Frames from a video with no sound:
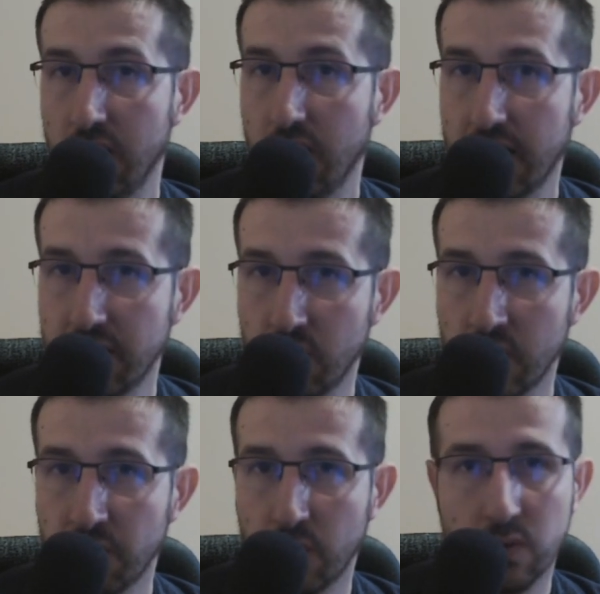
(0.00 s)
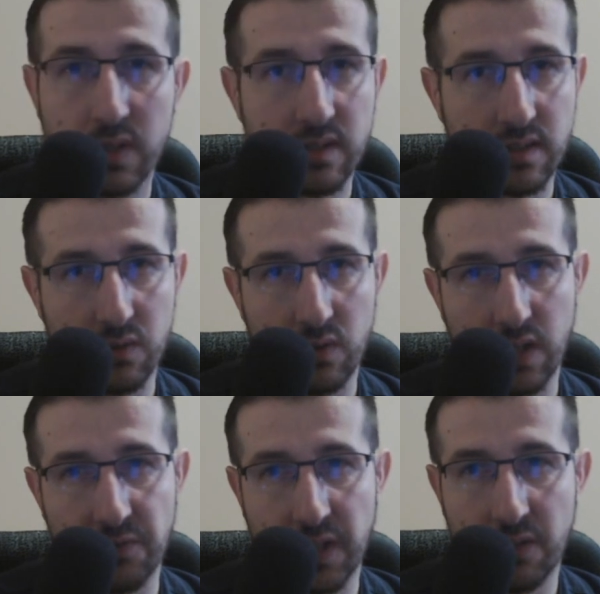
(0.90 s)
I don't have a Gotenks, I only
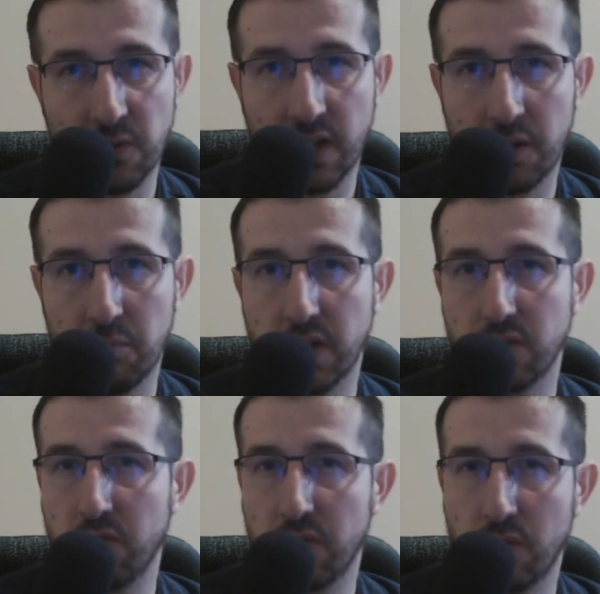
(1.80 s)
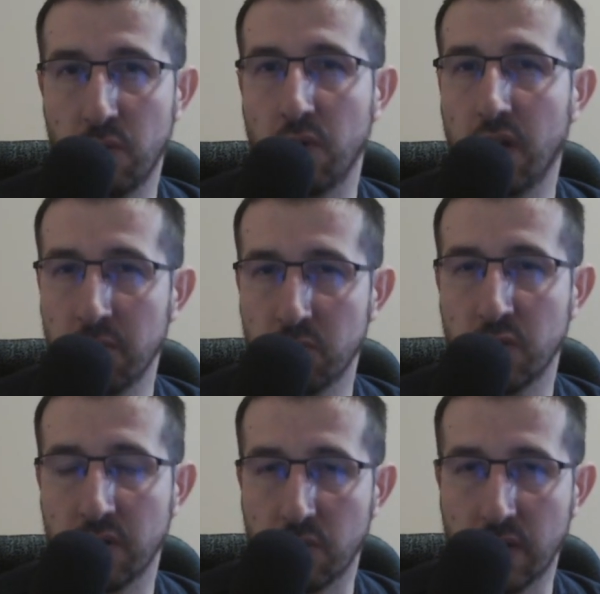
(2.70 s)
have Kefla, but overall I'm
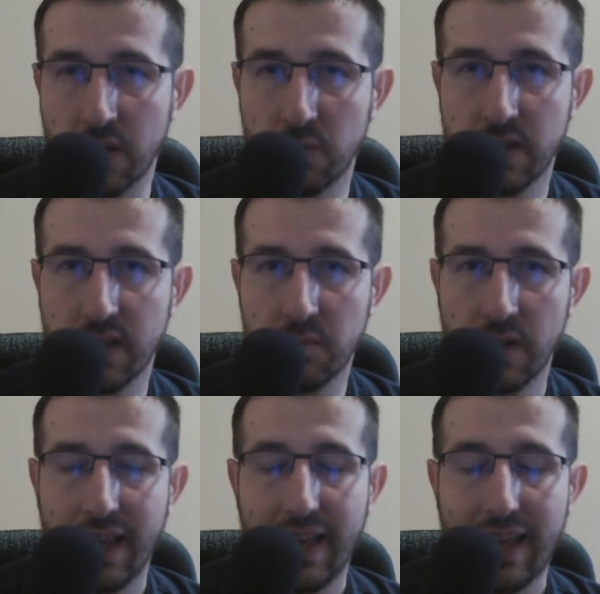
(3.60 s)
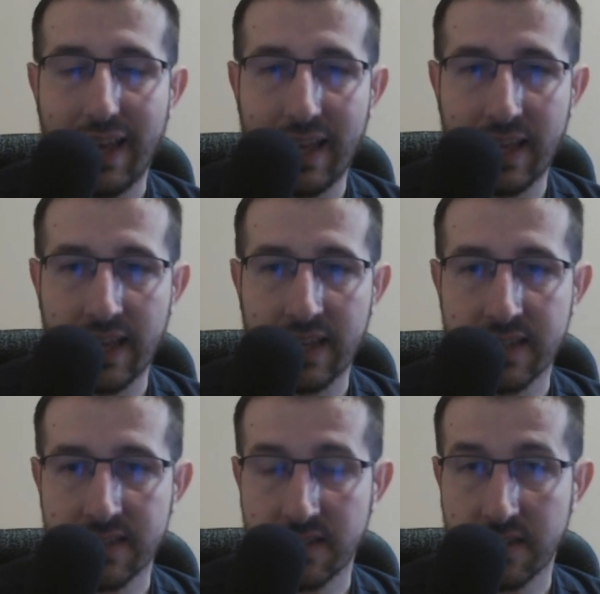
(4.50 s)
doing okay with them.
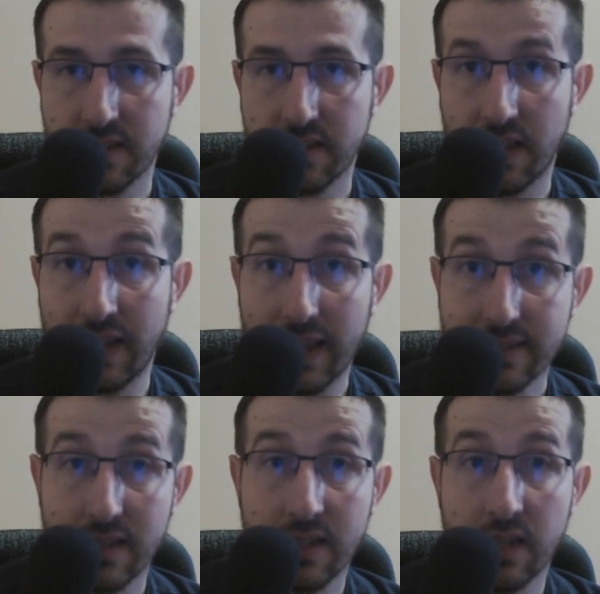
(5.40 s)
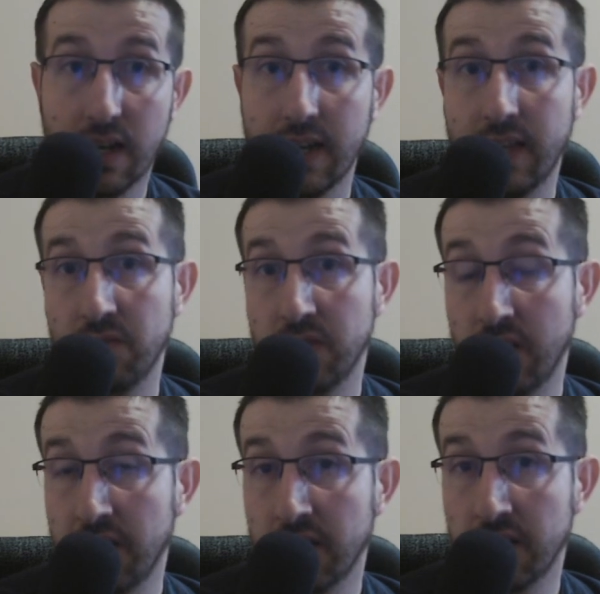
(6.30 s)
And lastly, I have the
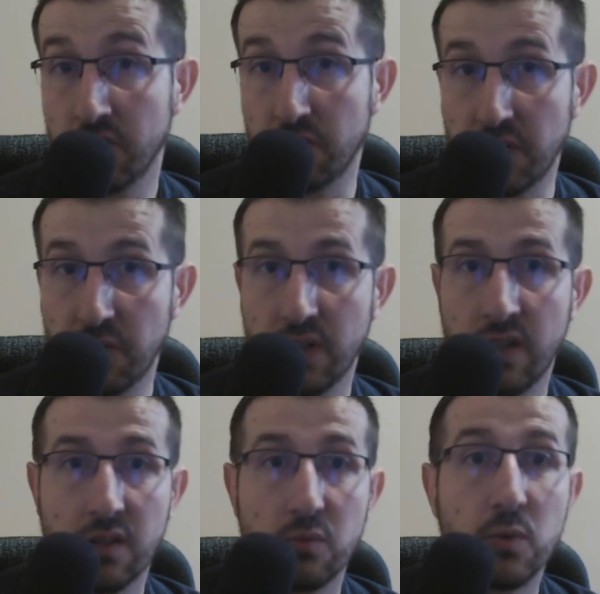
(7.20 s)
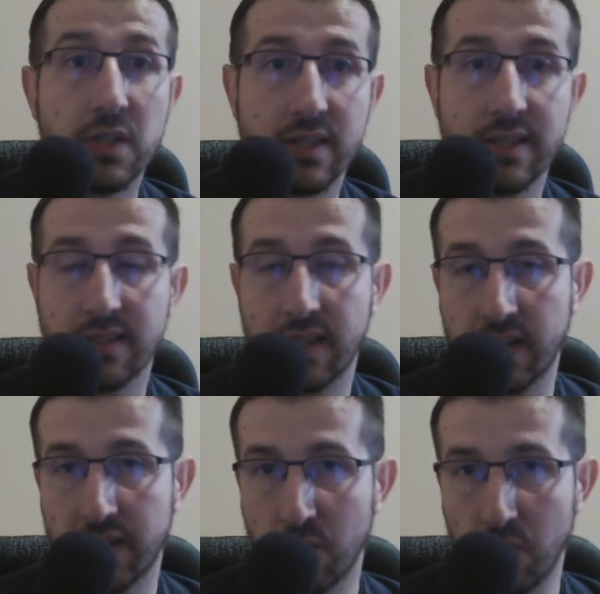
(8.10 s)
Lineage of Evil with the
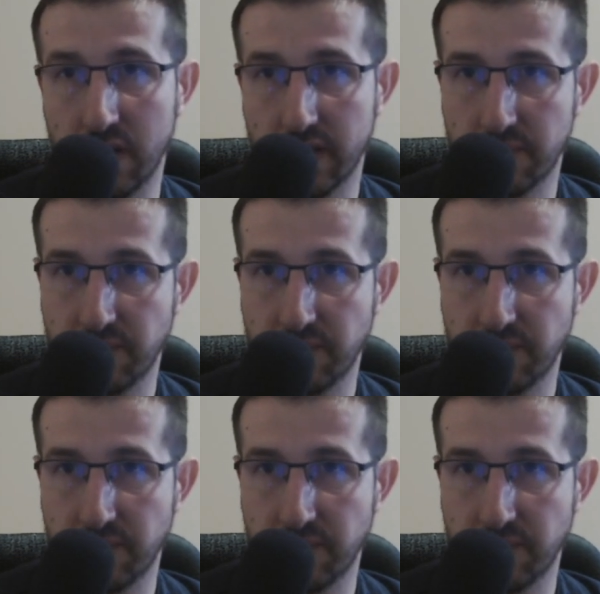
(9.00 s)
Zenkai Cooler.